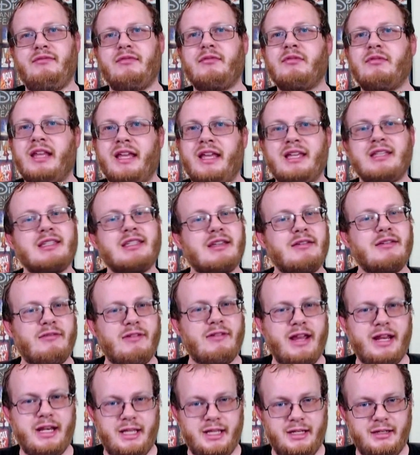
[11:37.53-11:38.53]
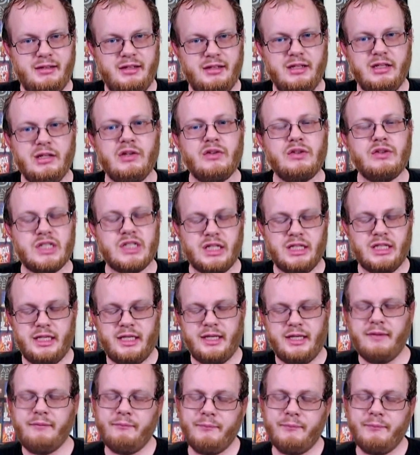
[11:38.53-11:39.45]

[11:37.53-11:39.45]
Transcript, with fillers: lazy writing usually.